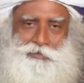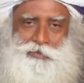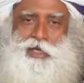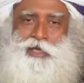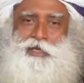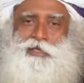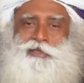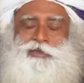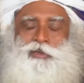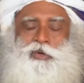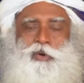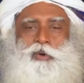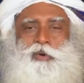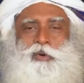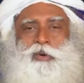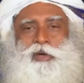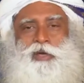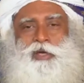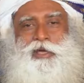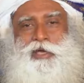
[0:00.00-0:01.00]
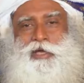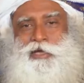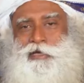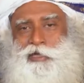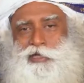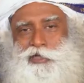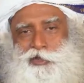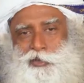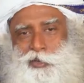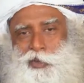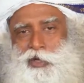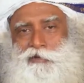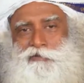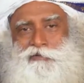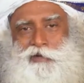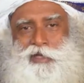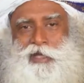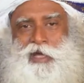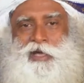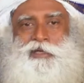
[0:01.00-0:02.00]
there is no English word
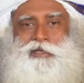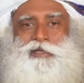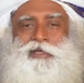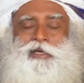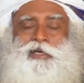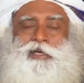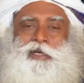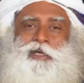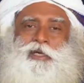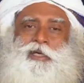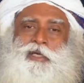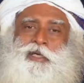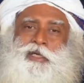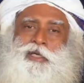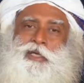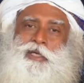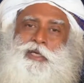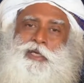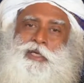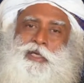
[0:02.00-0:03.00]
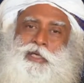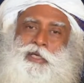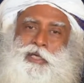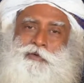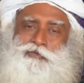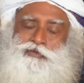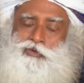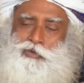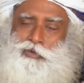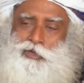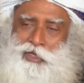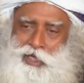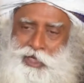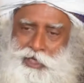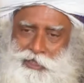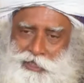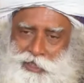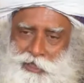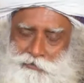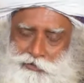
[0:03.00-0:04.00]
for that. If you
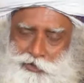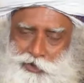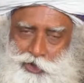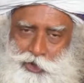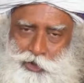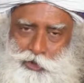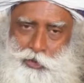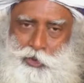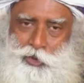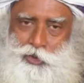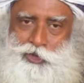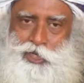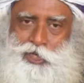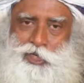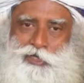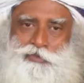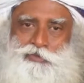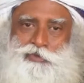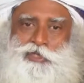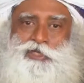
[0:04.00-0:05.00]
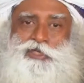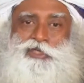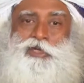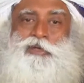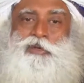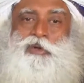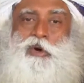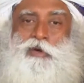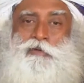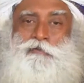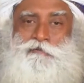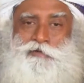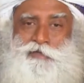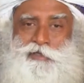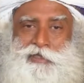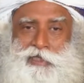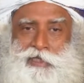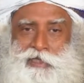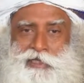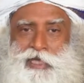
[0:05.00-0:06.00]
create sufficient ojas, which is a
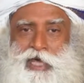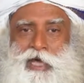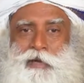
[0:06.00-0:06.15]
non-physical